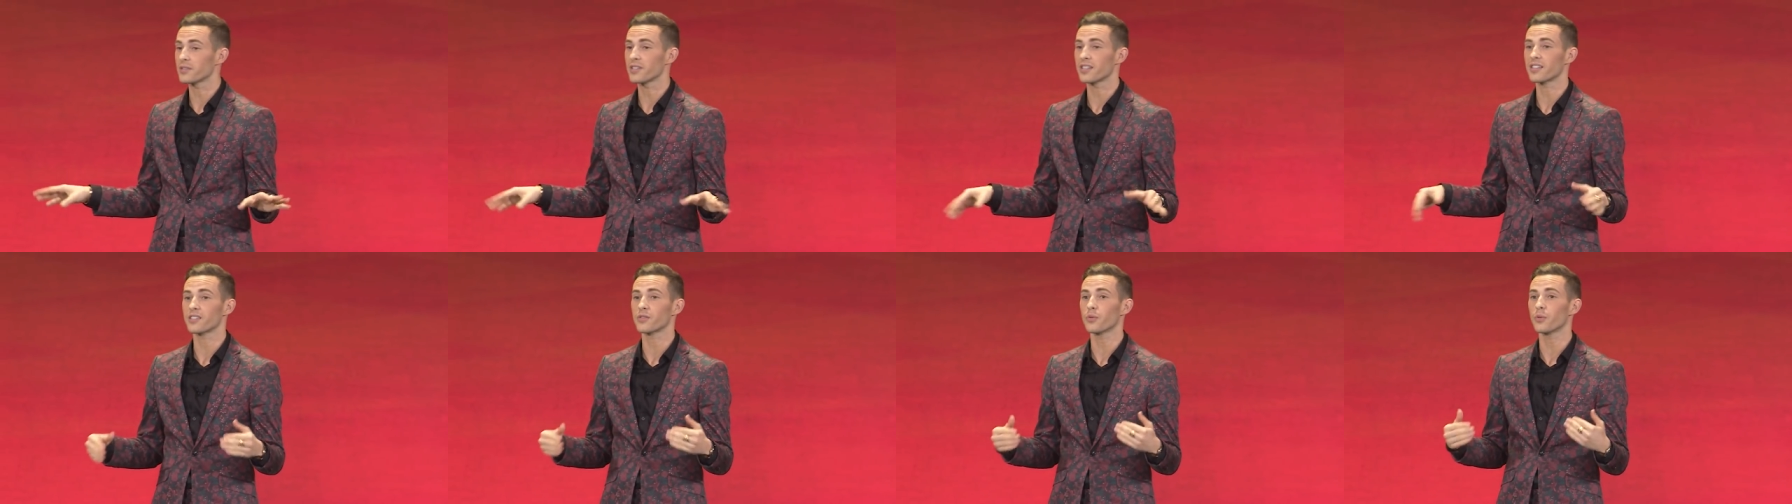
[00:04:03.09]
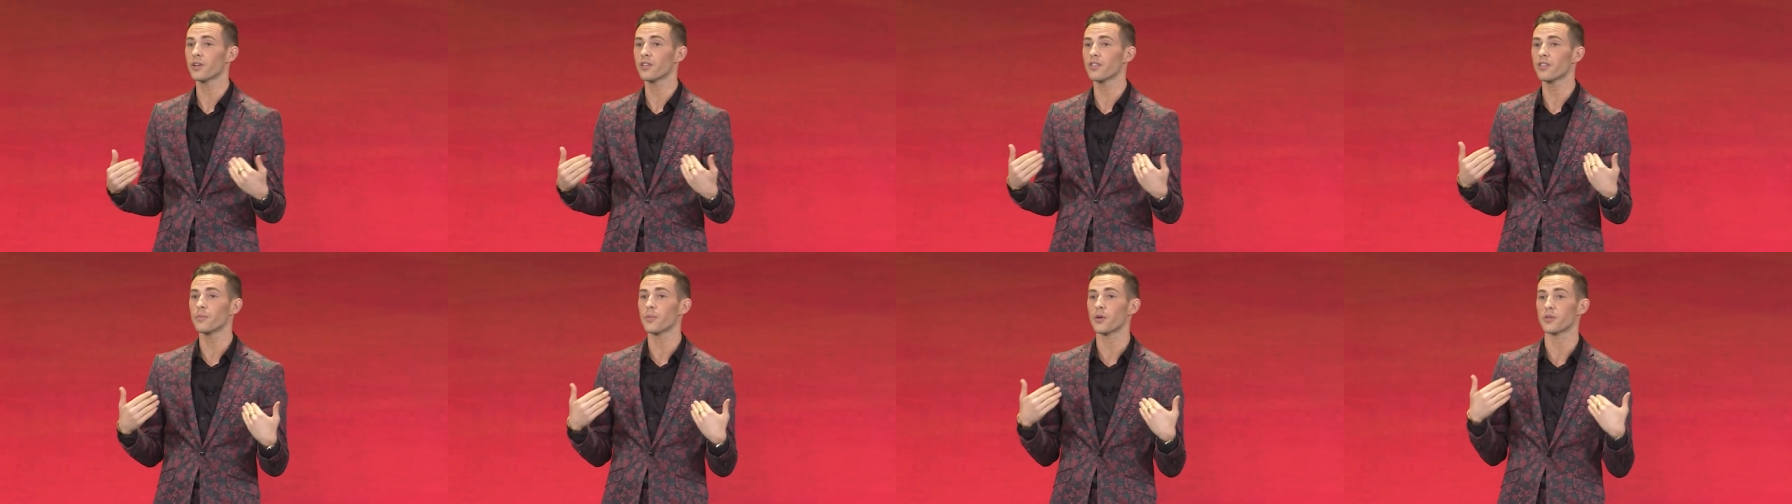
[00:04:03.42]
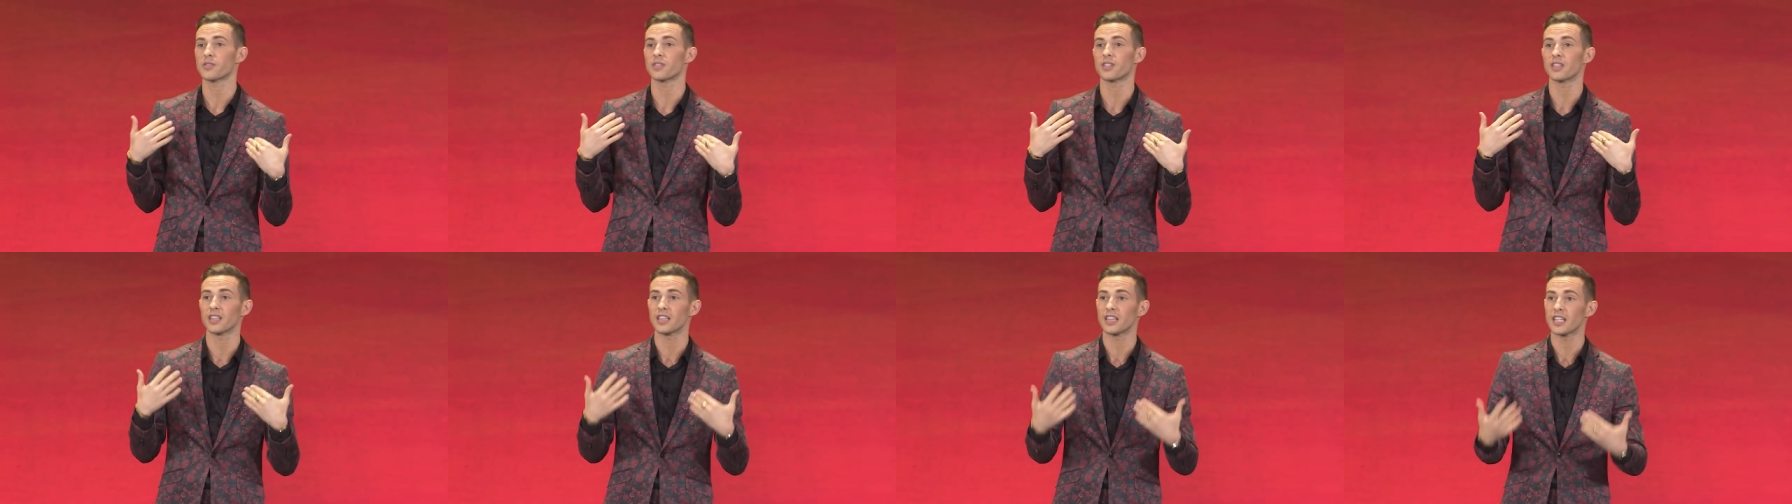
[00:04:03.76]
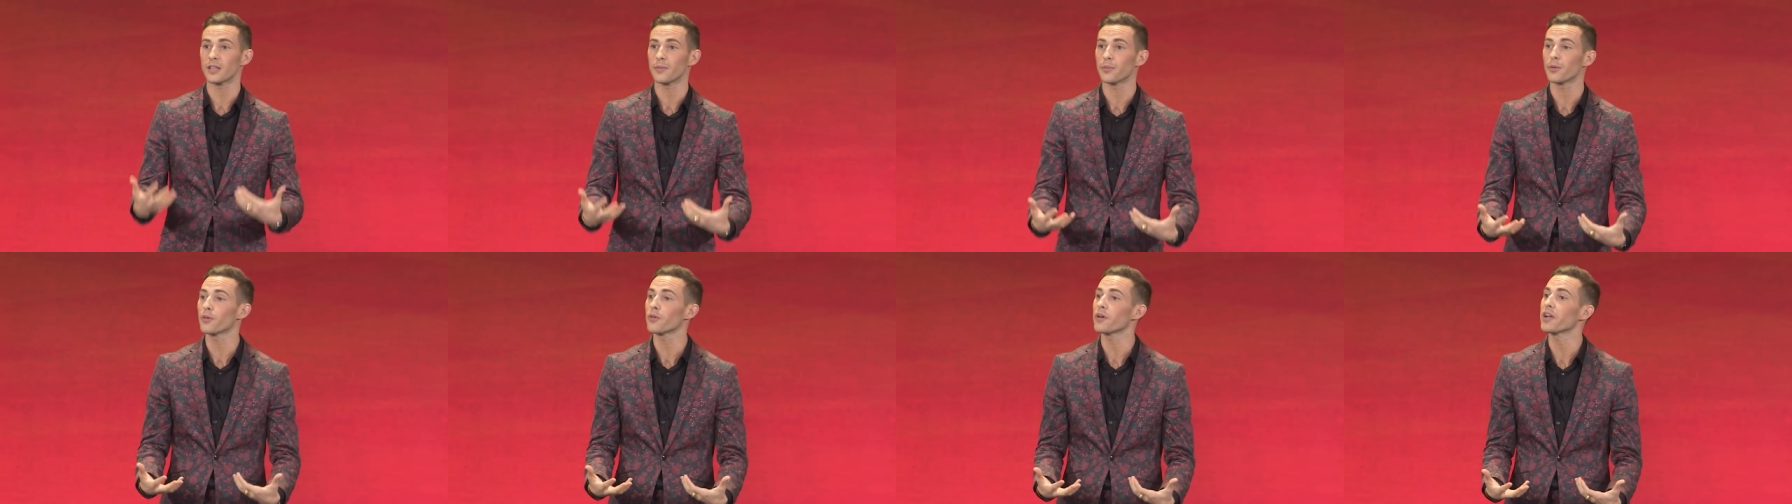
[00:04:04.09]
it's one of the most
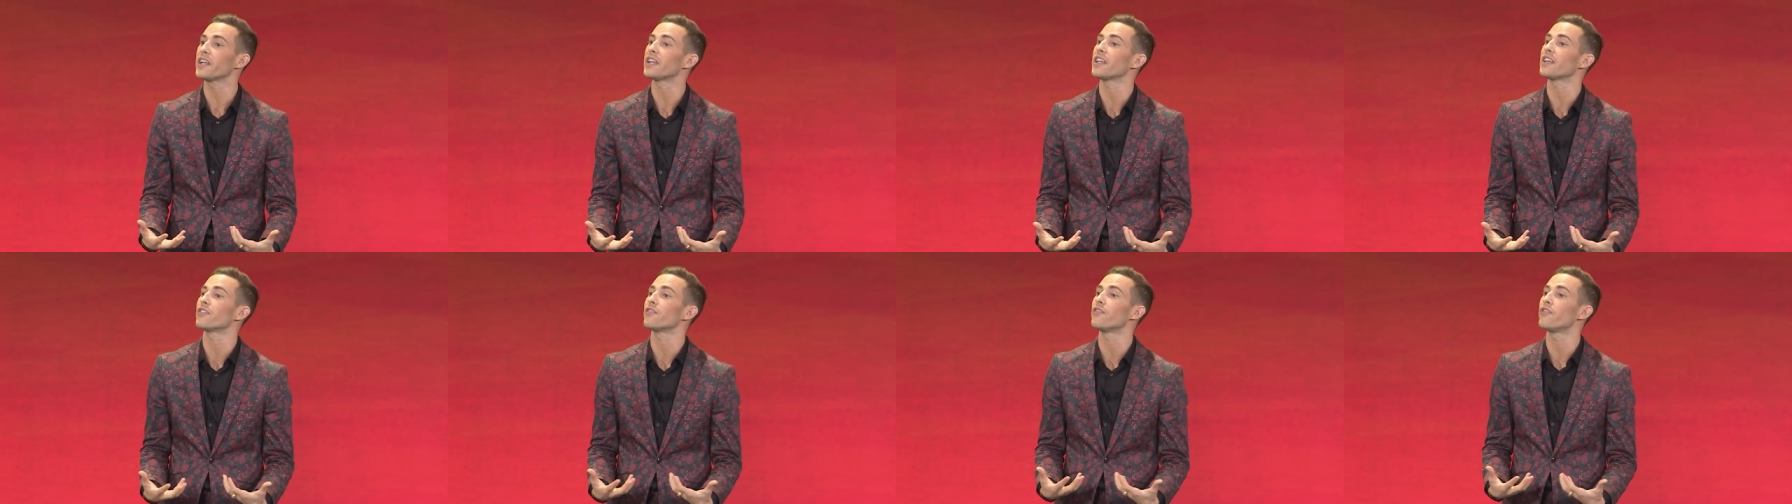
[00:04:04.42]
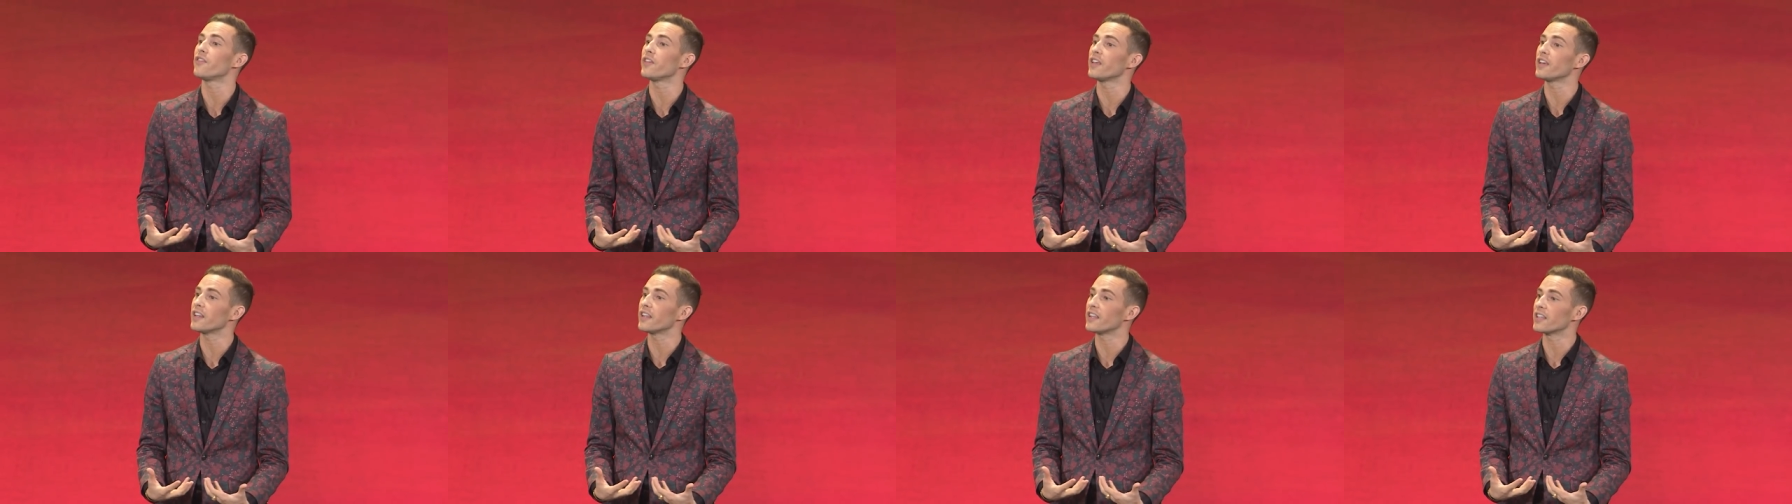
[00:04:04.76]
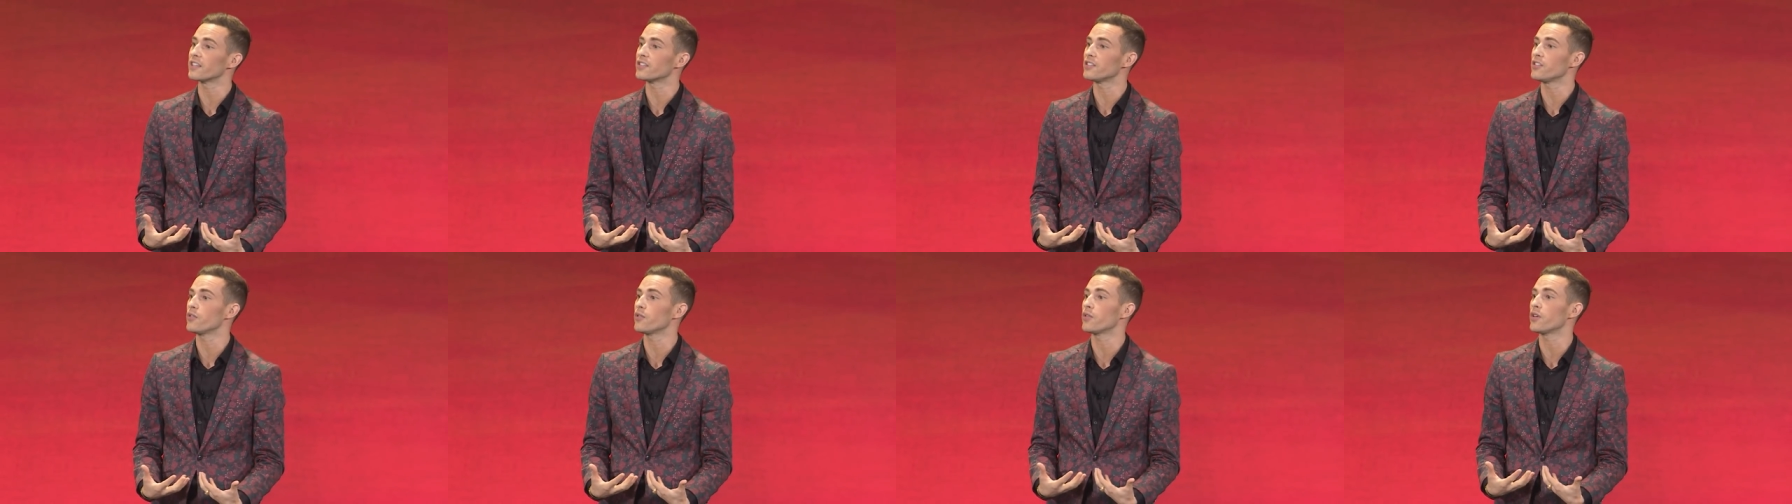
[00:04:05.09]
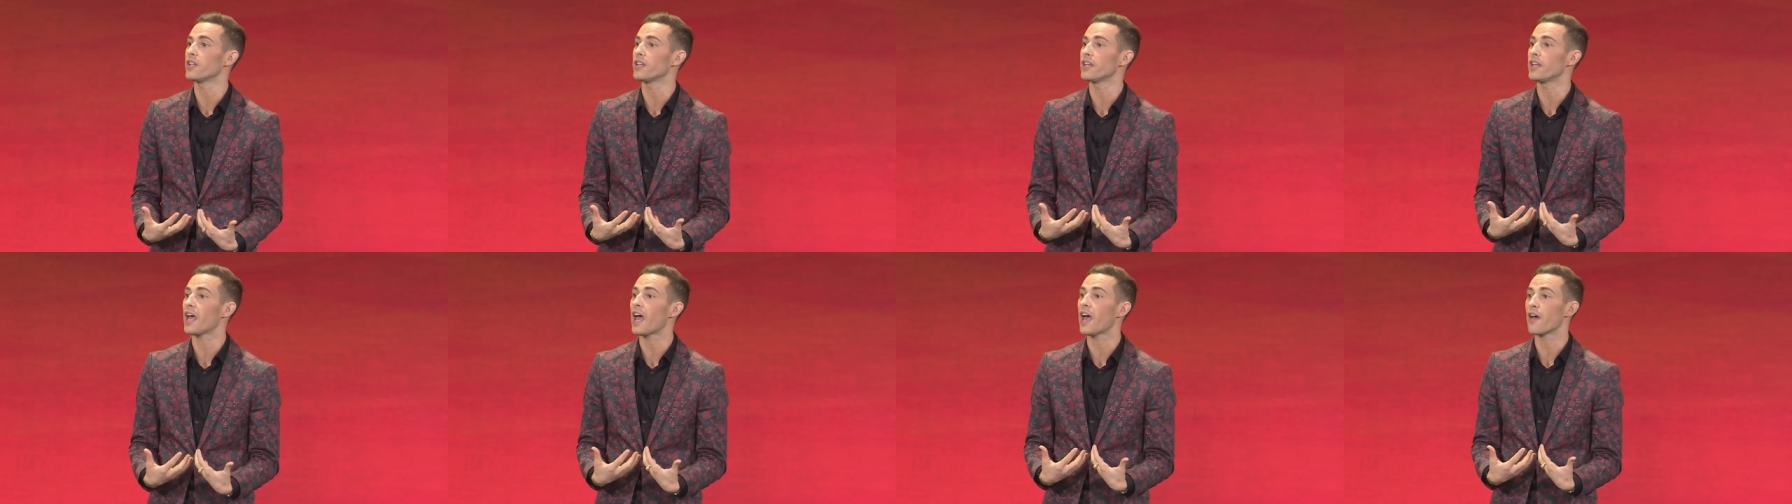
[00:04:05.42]
liberating feelings you
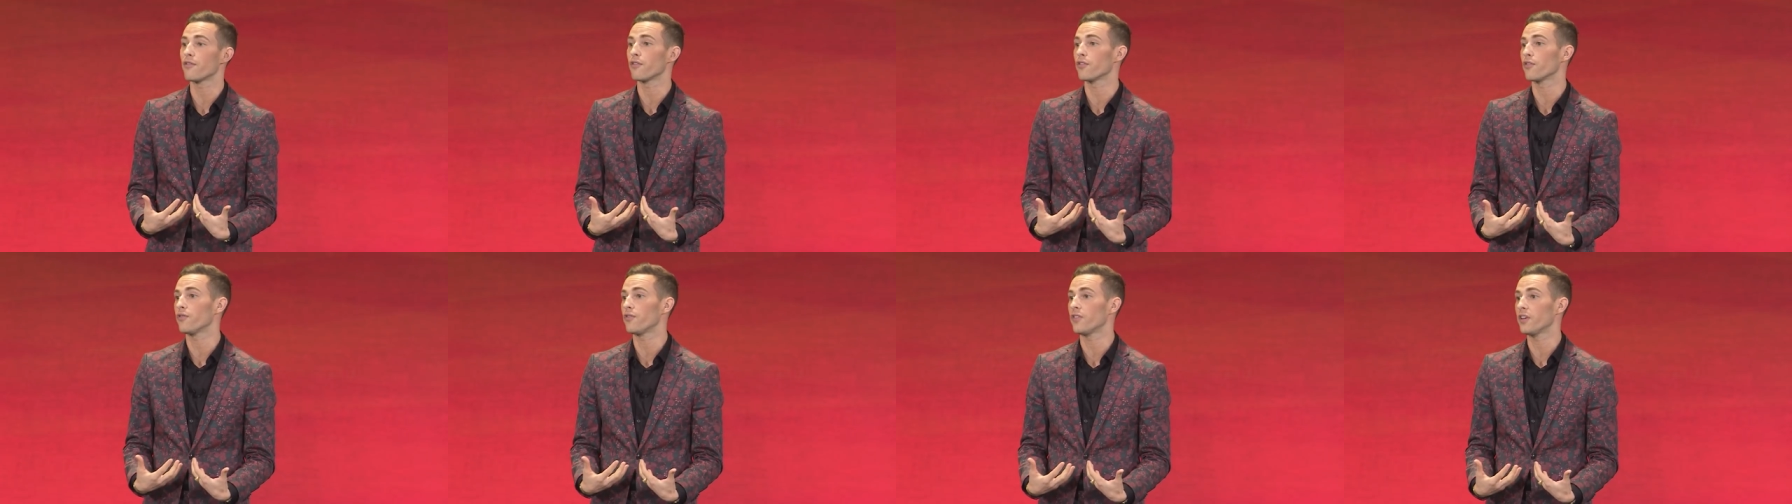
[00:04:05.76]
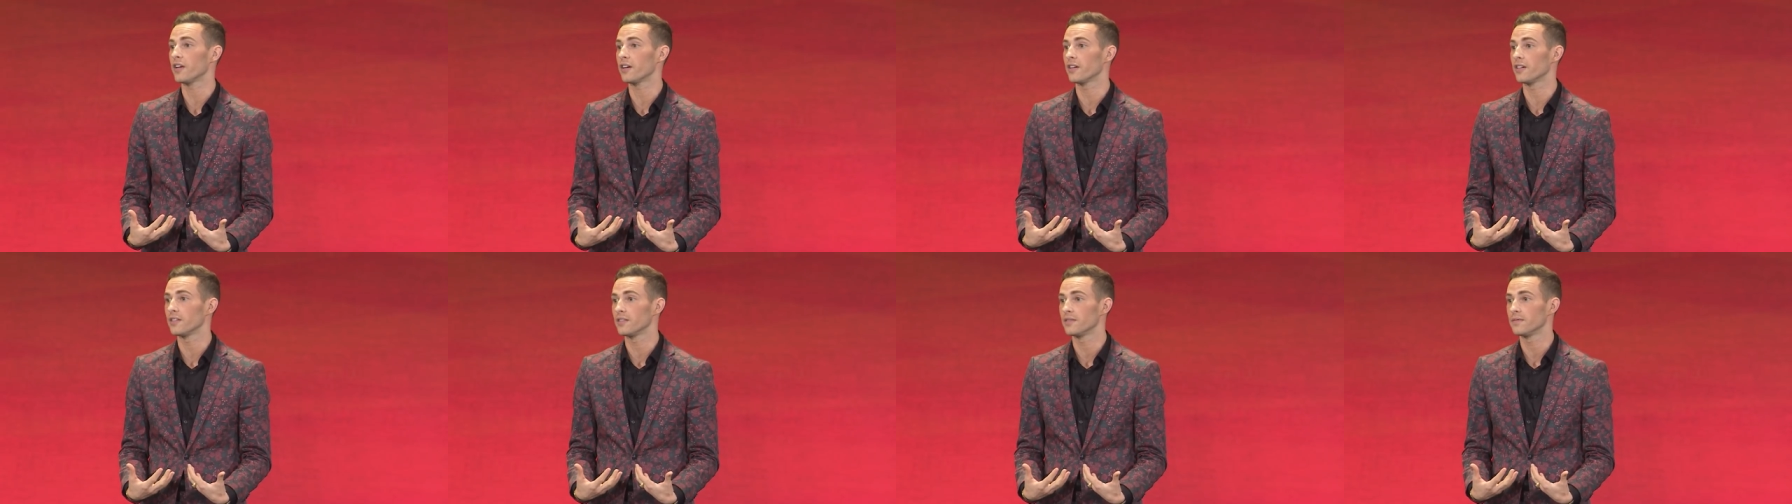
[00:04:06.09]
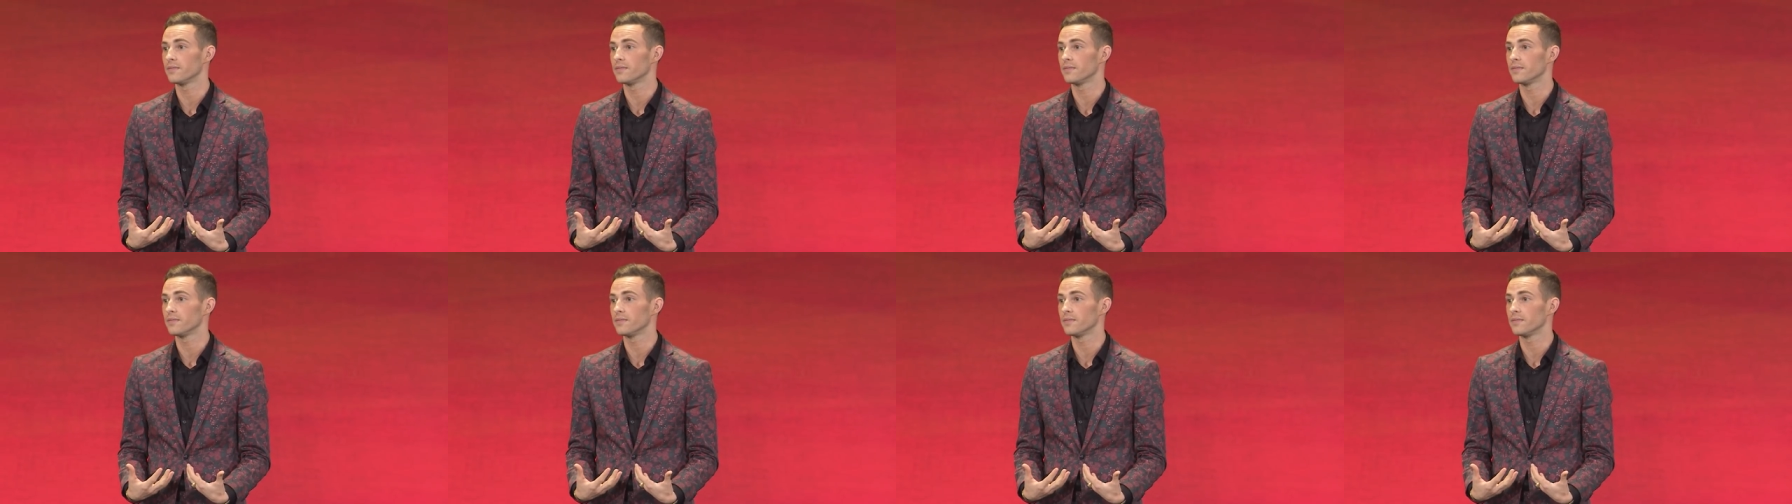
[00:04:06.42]
can ever feel.